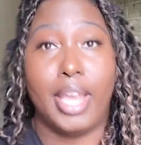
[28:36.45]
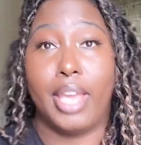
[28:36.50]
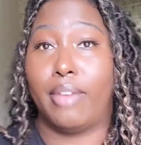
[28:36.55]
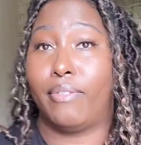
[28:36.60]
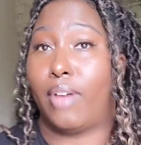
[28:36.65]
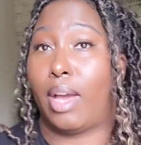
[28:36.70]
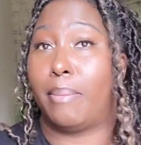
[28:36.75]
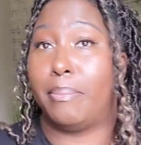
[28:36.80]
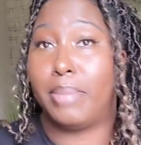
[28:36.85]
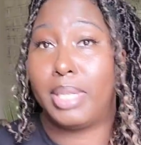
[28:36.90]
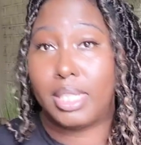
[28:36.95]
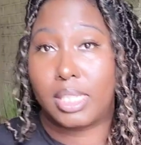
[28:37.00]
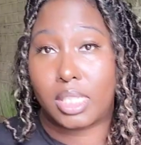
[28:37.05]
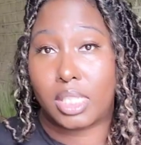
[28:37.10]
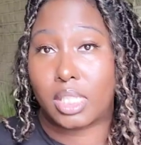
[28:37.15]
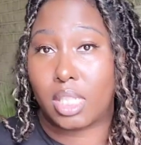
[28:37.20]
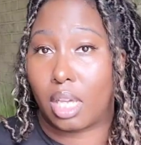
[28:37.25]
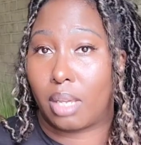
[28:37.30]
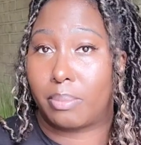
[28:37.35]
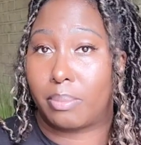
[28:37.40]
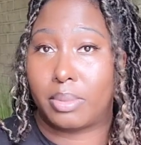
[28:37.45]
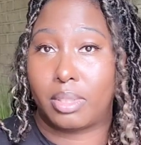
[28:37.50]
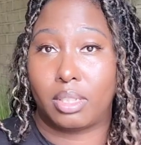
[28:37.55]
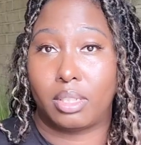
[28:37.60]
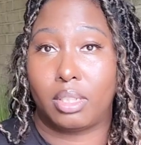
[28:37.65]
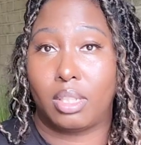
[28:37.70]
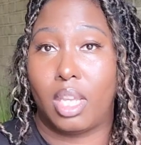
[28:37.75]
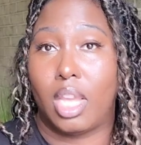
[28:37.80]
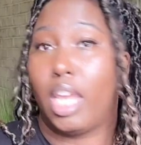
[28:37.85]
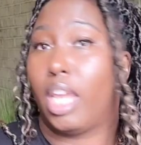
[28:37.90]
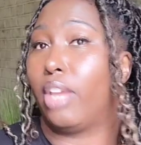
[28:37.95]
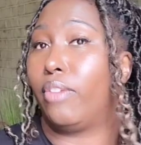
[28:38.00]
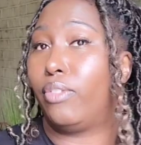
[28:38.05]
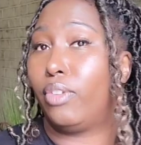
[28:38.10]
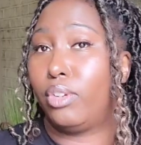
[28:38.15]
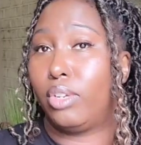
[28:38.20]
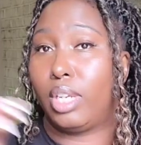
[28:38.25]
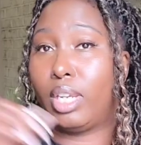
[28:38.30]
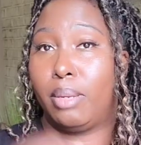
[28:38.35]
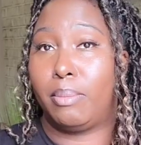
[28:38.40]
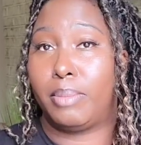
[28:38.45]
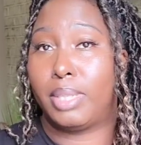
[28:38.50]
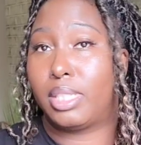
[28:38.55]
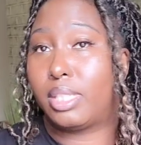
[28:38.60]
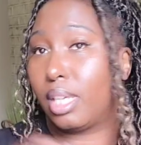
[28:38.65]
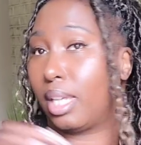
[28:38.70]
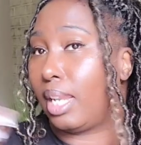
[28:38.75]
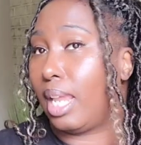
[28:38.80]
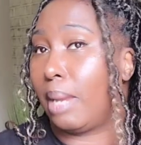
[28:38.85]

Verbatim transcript: if I missed something, if you need me to